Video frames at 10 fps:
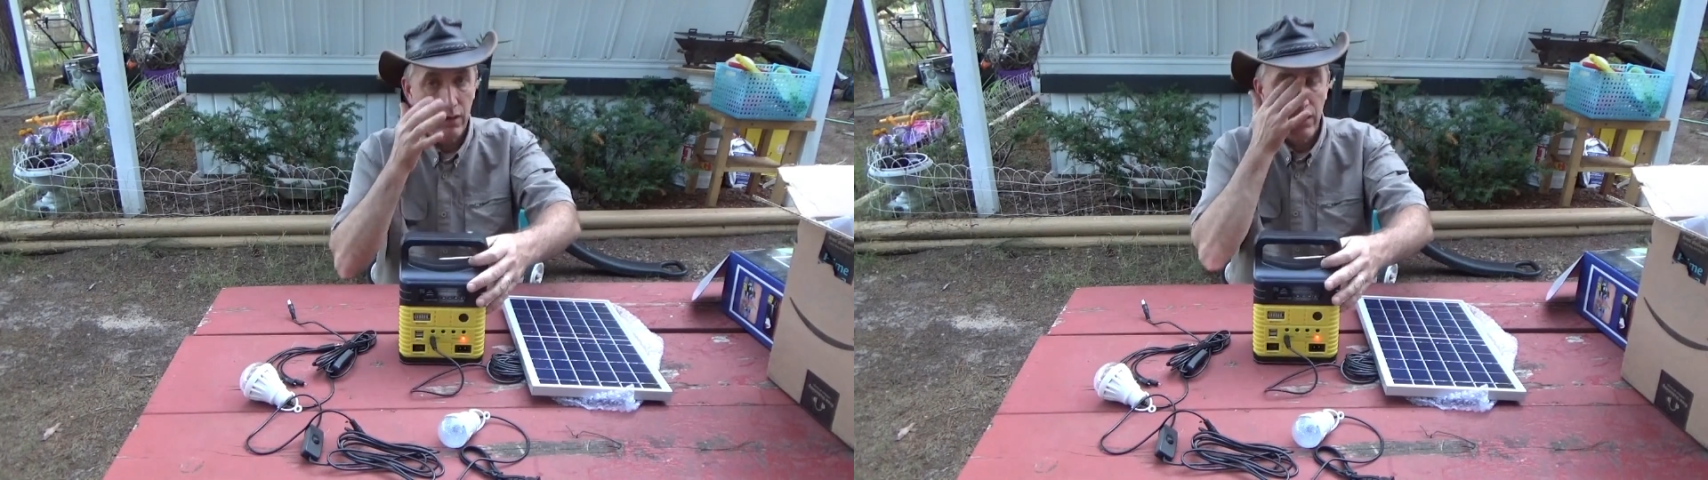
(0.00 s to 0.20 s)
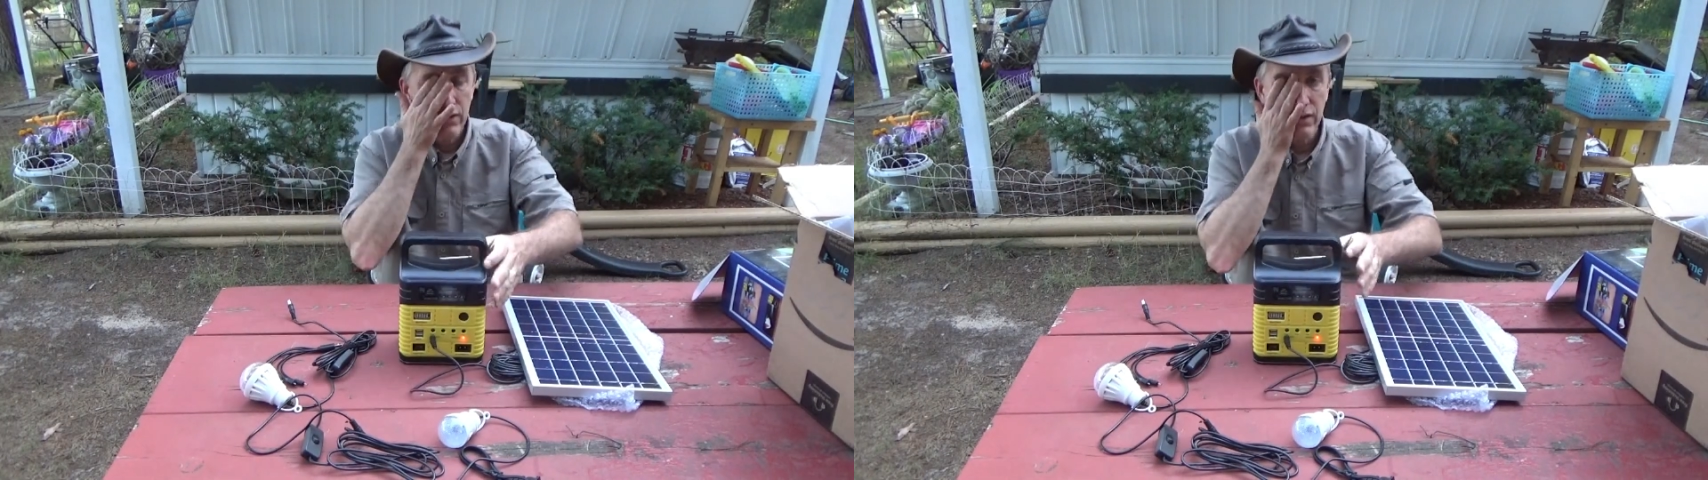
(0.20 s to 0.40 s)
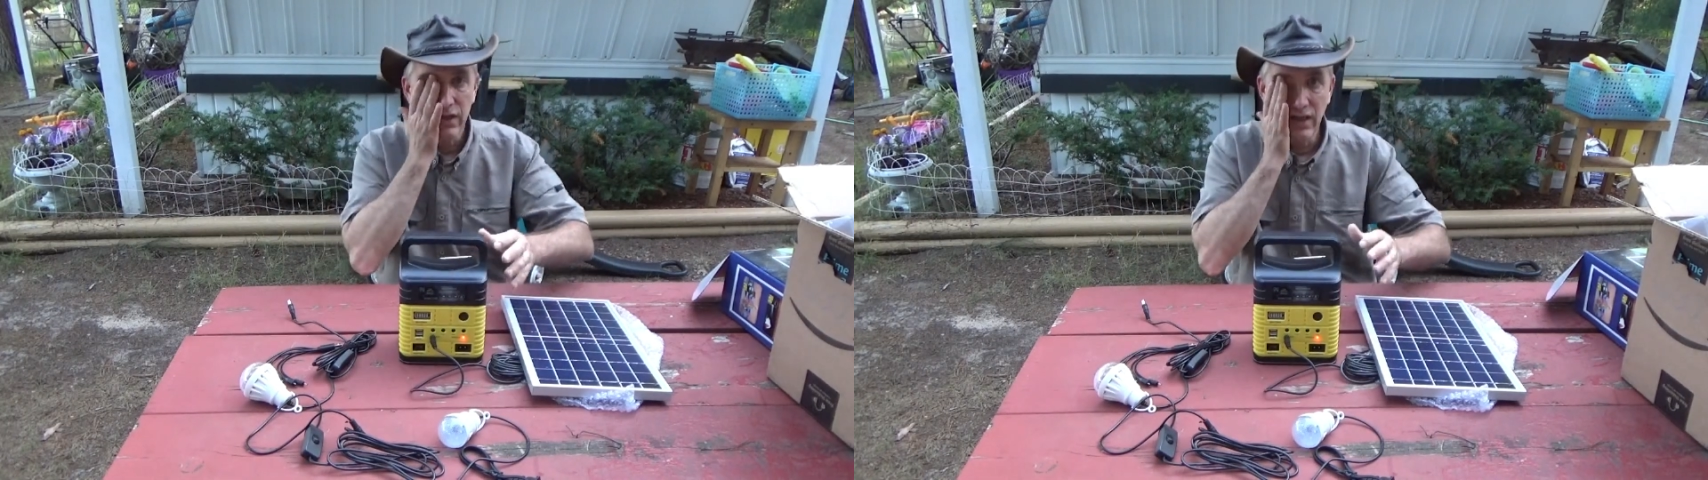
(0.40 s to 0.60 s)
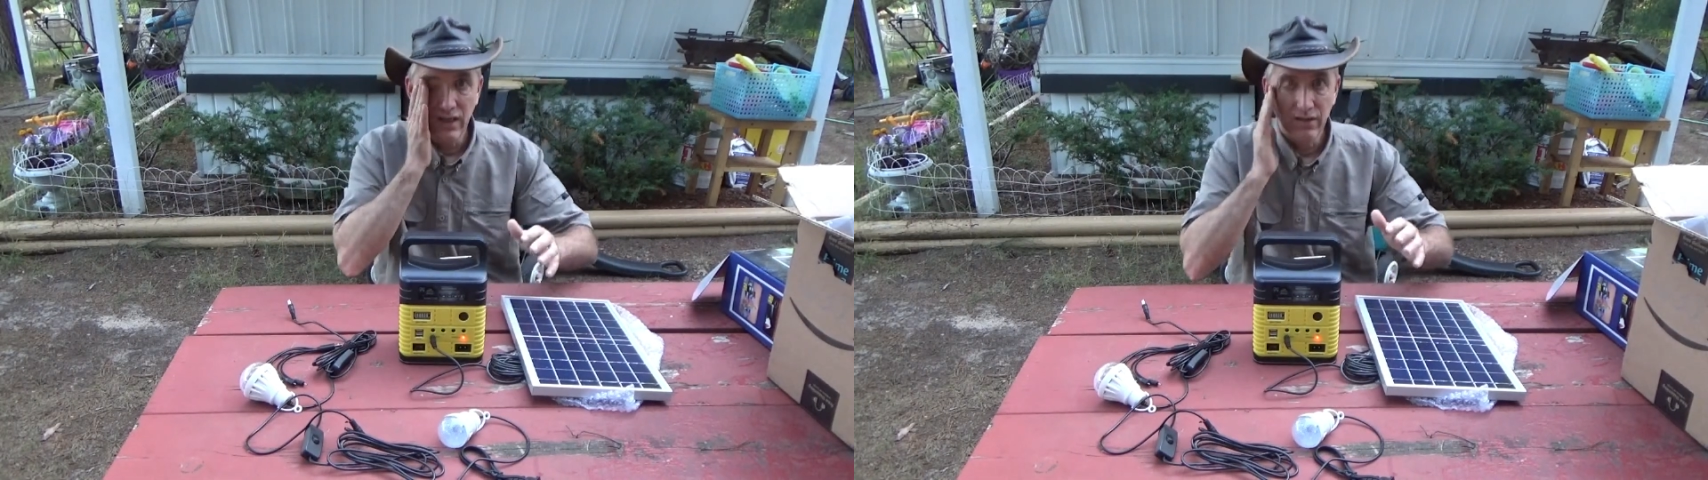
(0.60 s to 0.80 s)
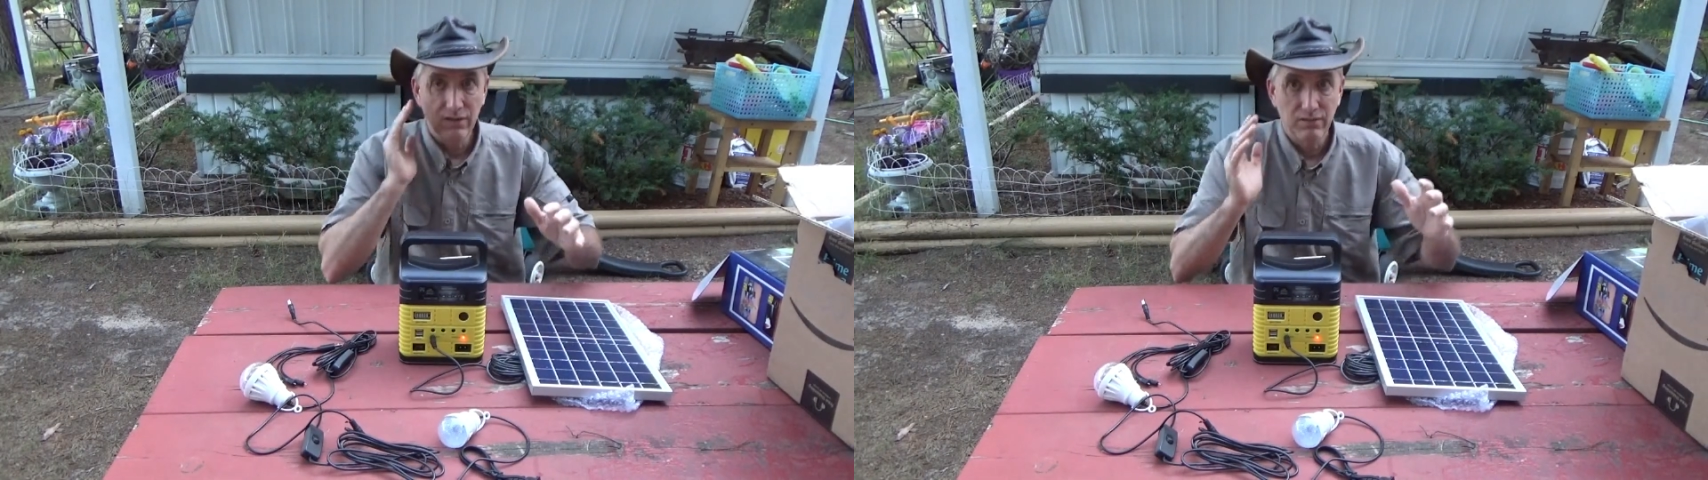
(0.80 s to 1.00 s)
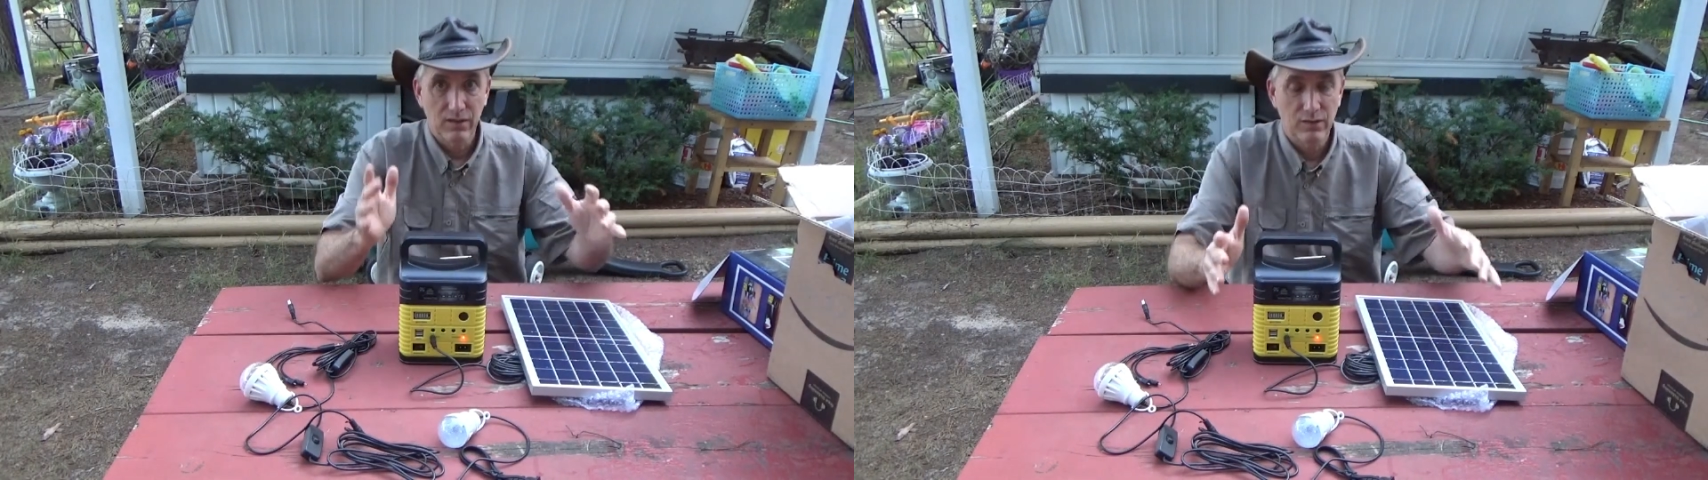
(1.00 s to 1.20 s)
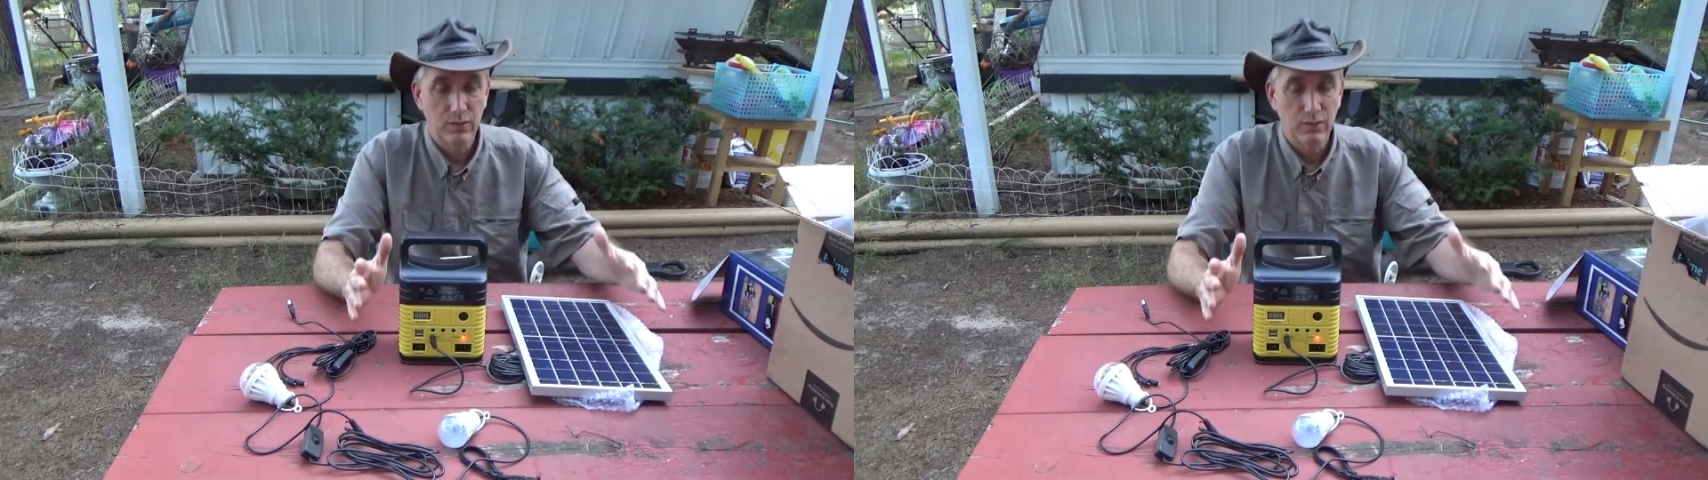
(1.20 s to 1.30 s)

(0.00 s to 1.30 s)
And tonight, this